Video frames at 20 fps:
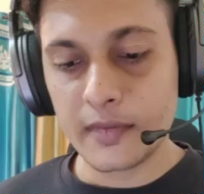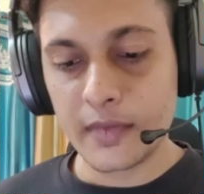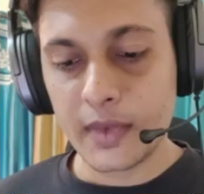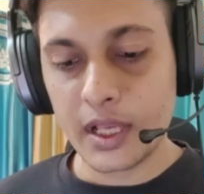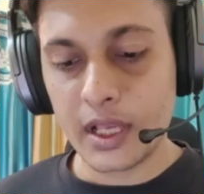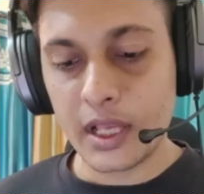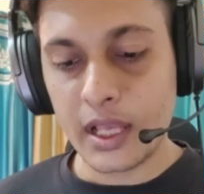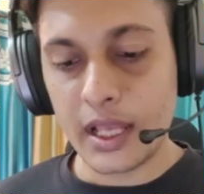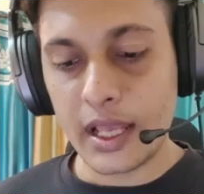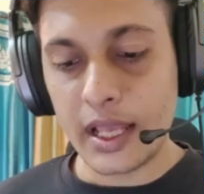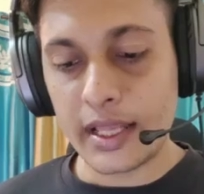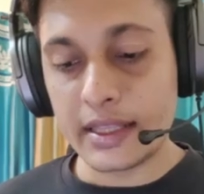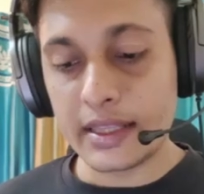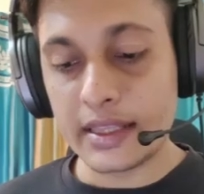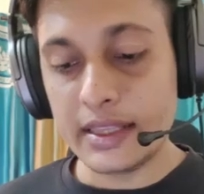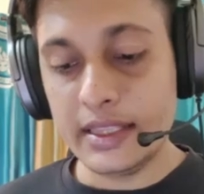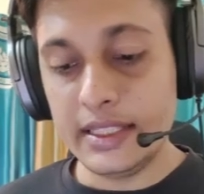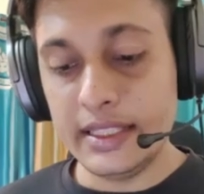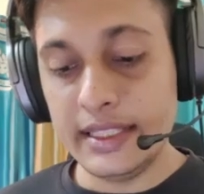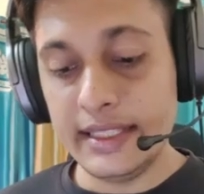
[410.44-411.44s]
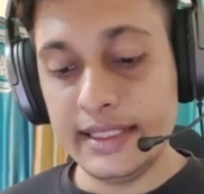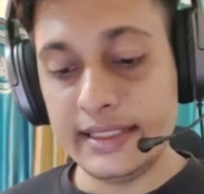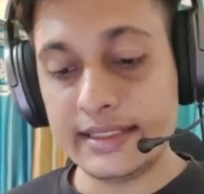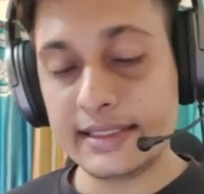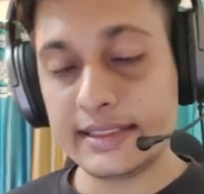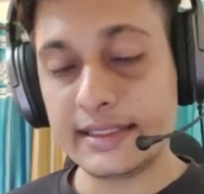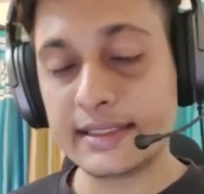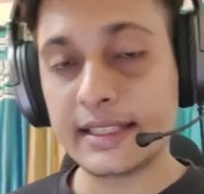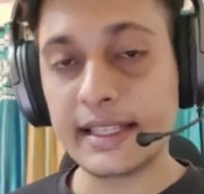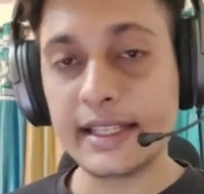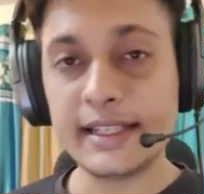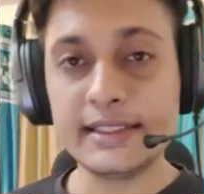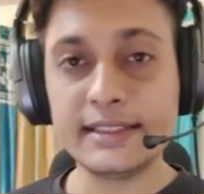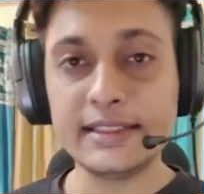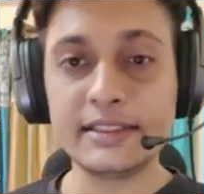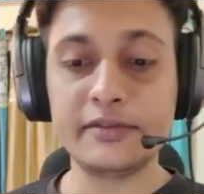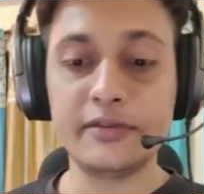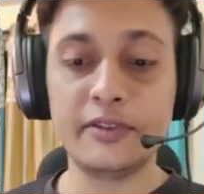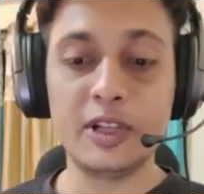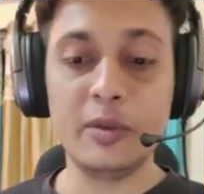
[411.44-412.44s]
And these things will
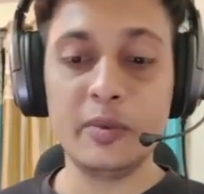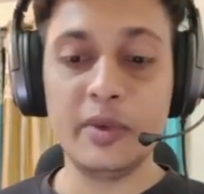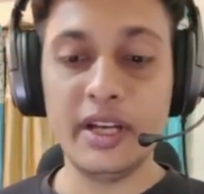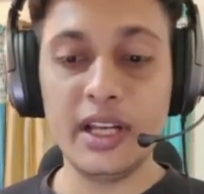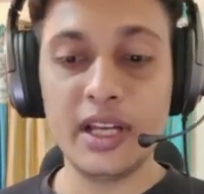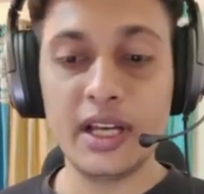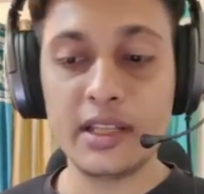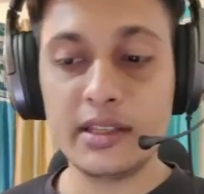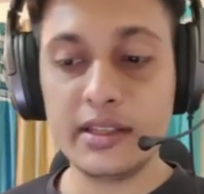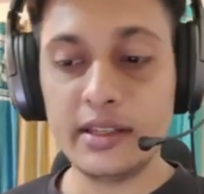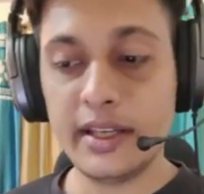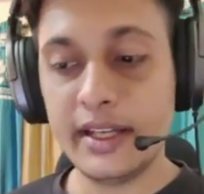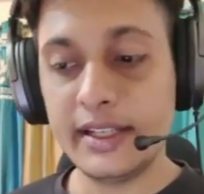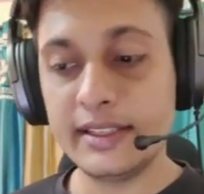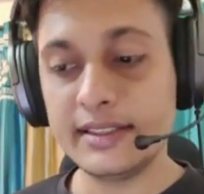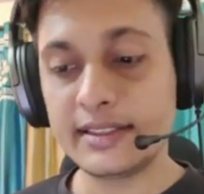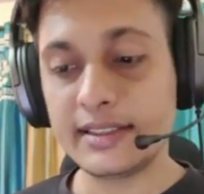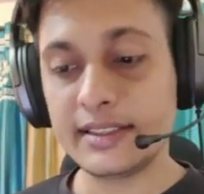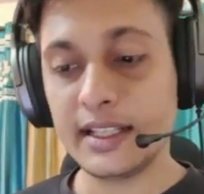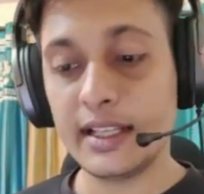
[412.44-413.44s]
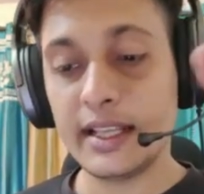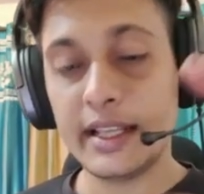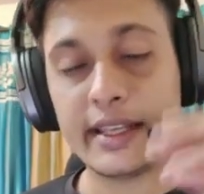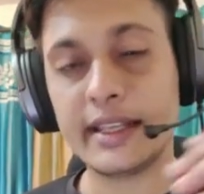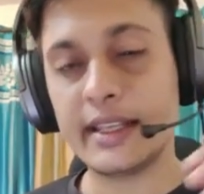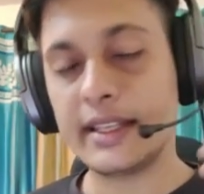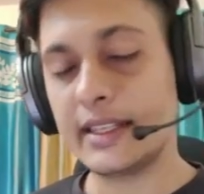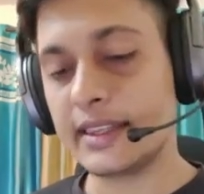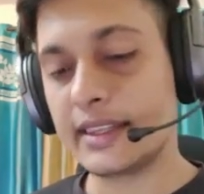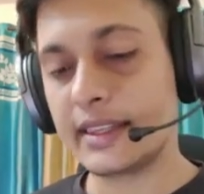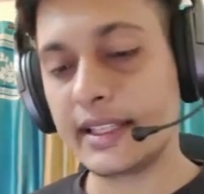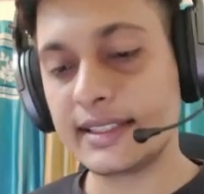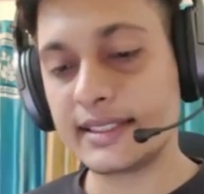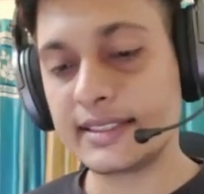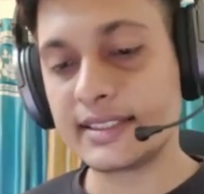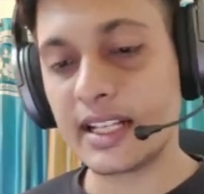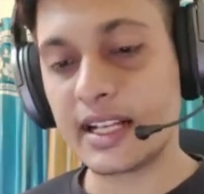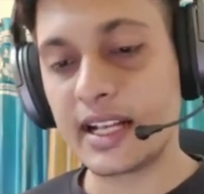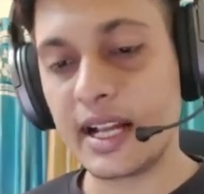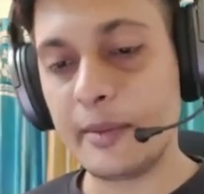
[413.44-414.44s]
be done in like this is the
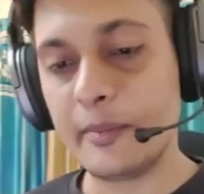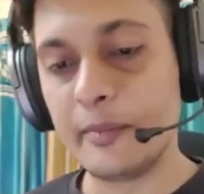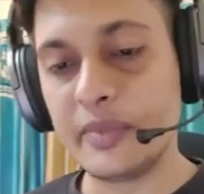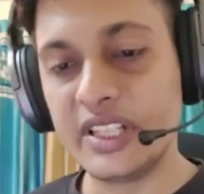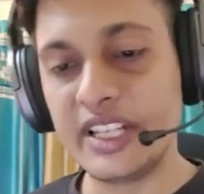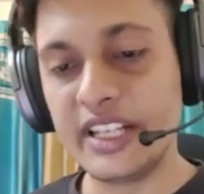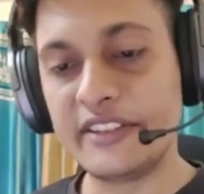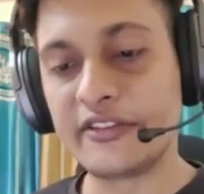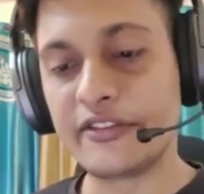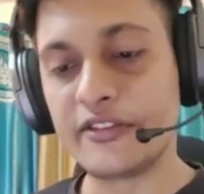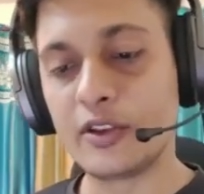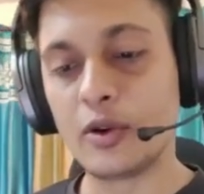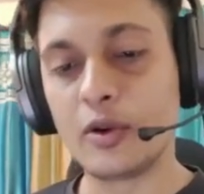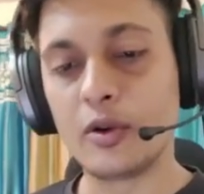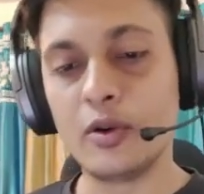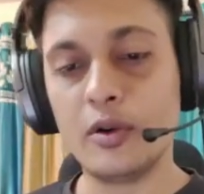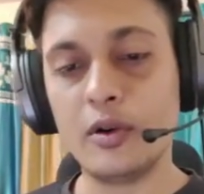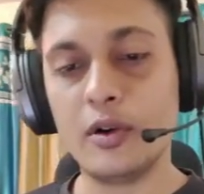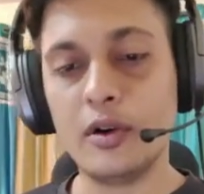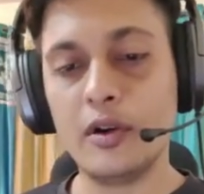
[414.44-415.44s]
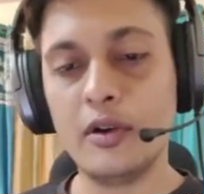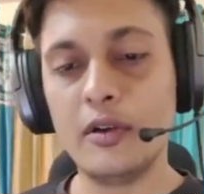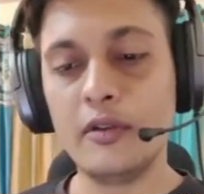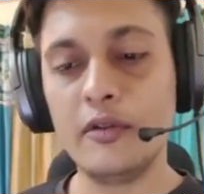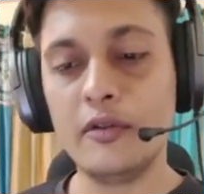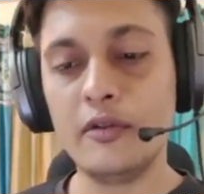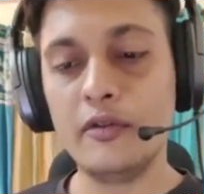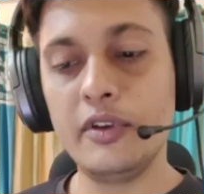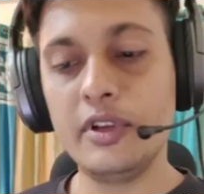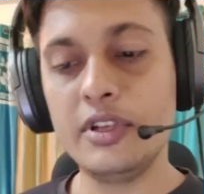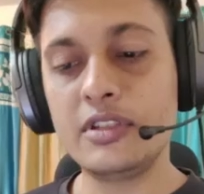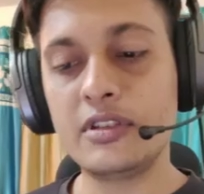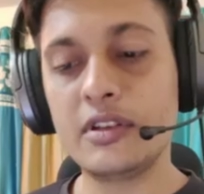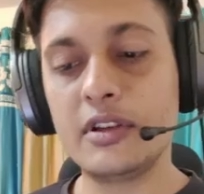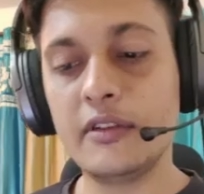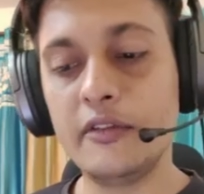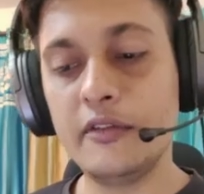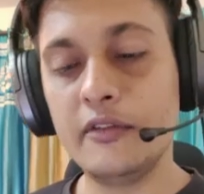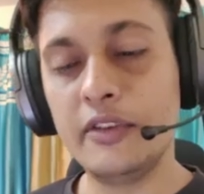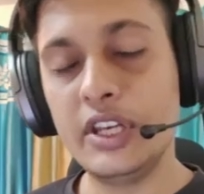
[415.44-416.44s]
complete flow which
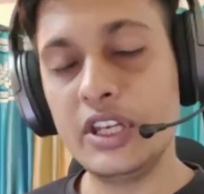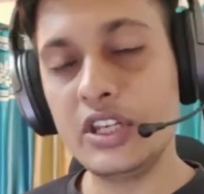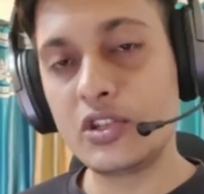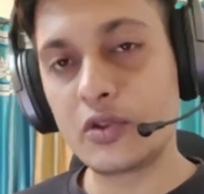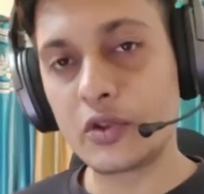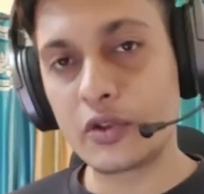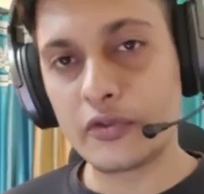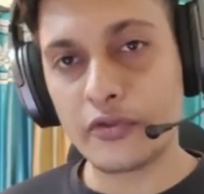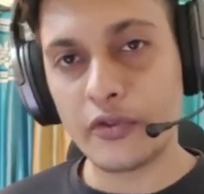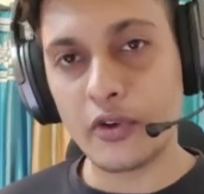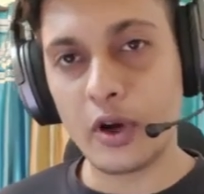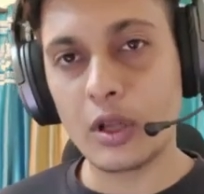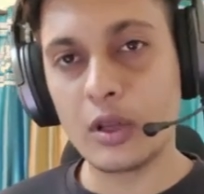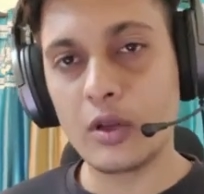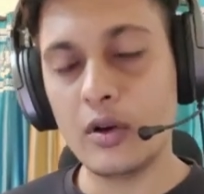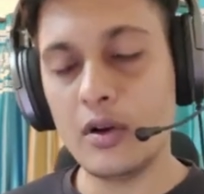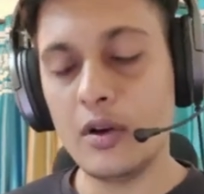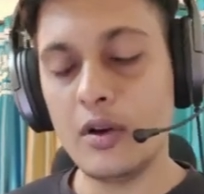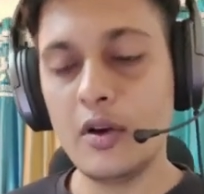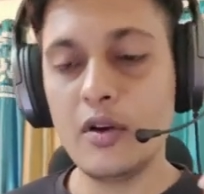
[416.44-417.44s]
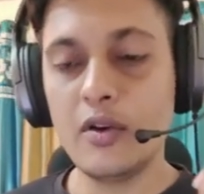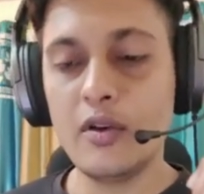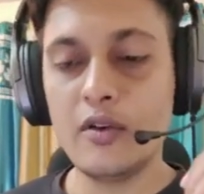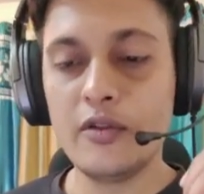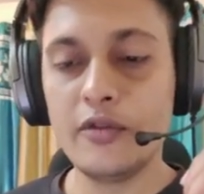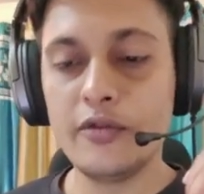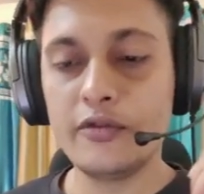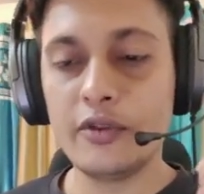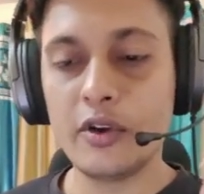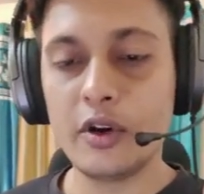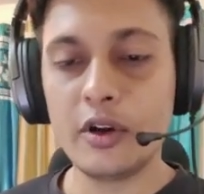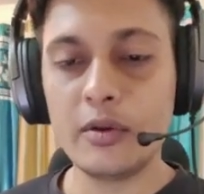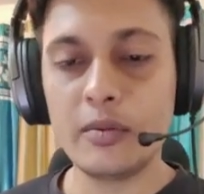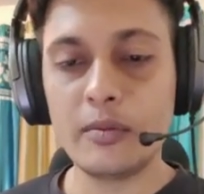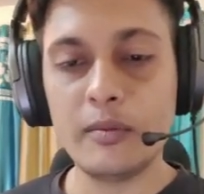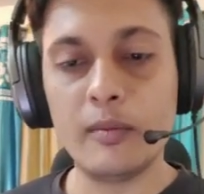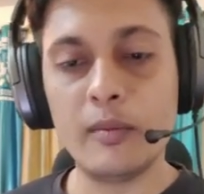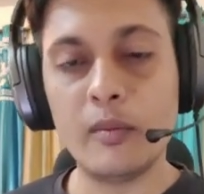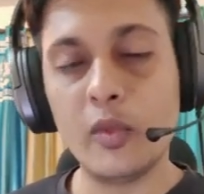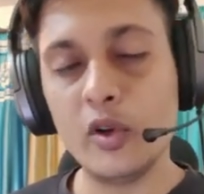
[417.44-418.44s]
we should follow for
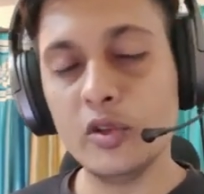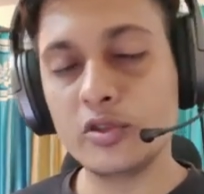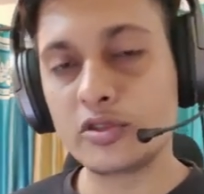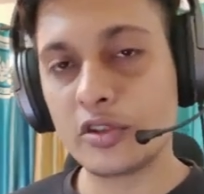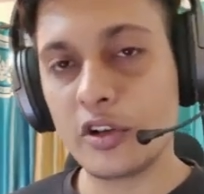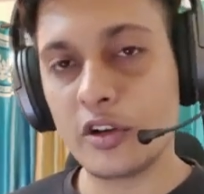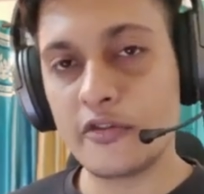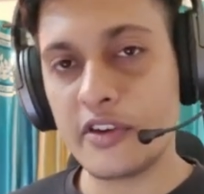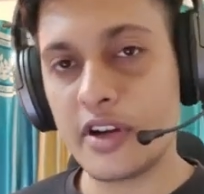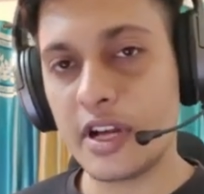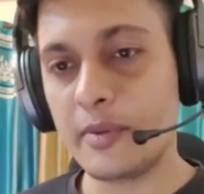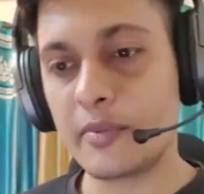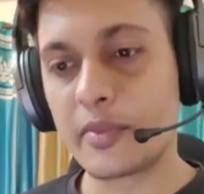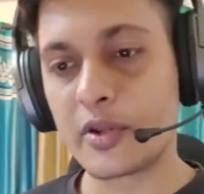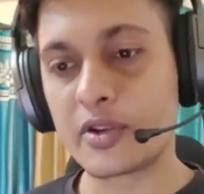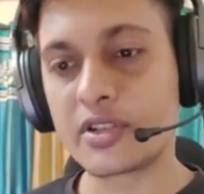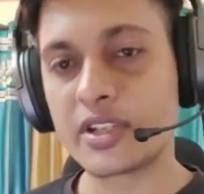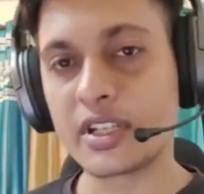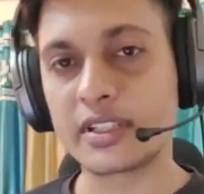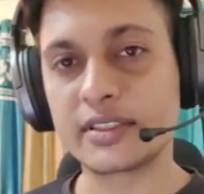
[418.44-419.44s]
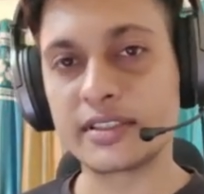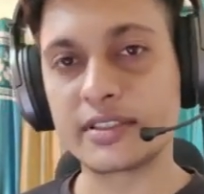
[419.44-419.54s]
most of our projects.